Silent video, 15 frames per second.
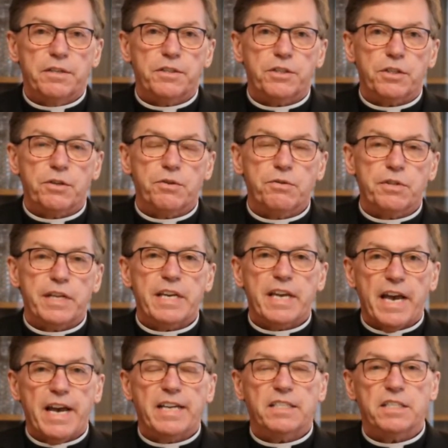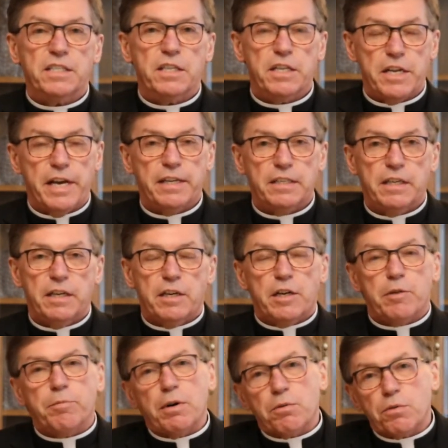So they cast the net,
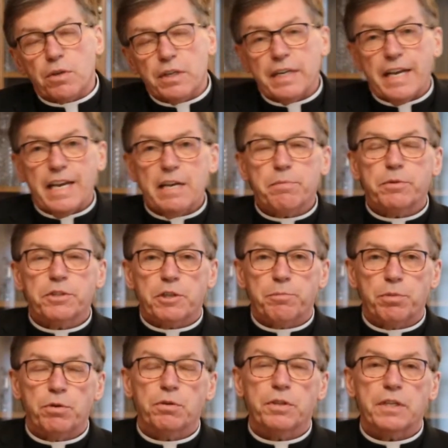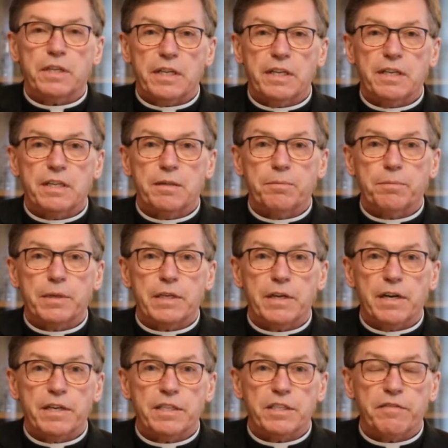but were unable to pull it in
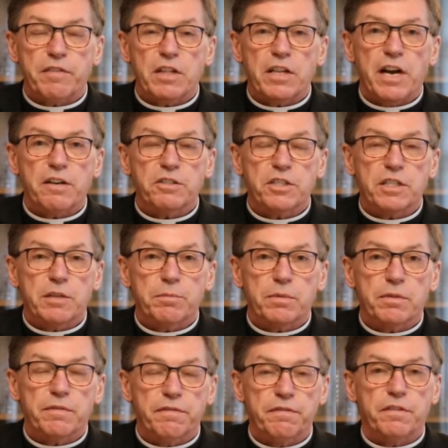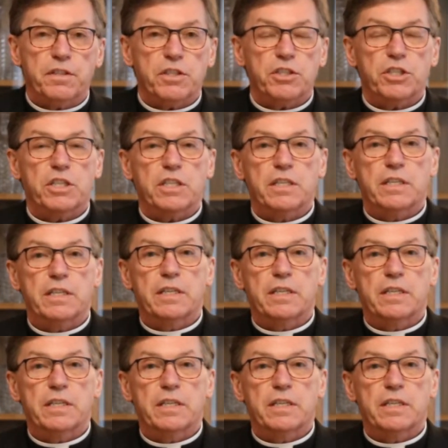because of the large number of fish.